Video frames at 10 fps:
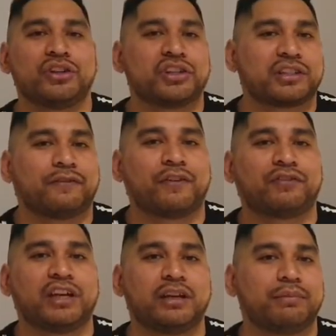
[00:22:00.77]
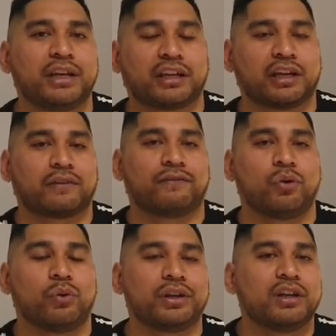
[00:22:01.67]
than just a 15-metre kick
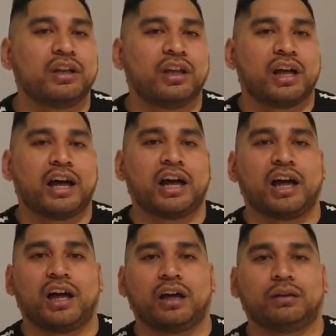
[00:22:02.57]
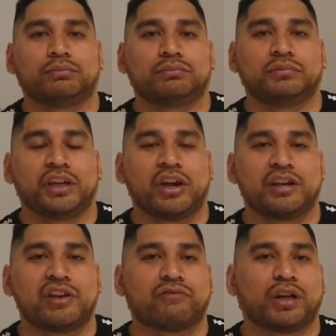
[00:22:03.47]
forward,
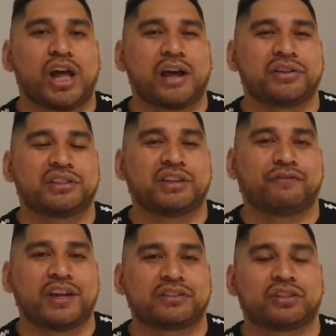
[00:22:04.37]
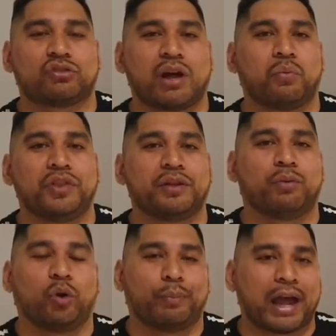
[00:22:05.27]
and rely on his defence to try and win the
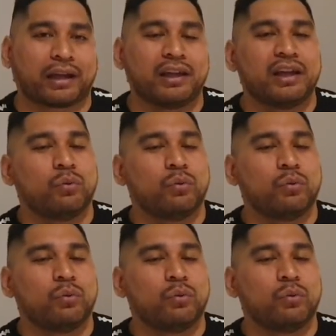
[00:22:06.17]
ball back?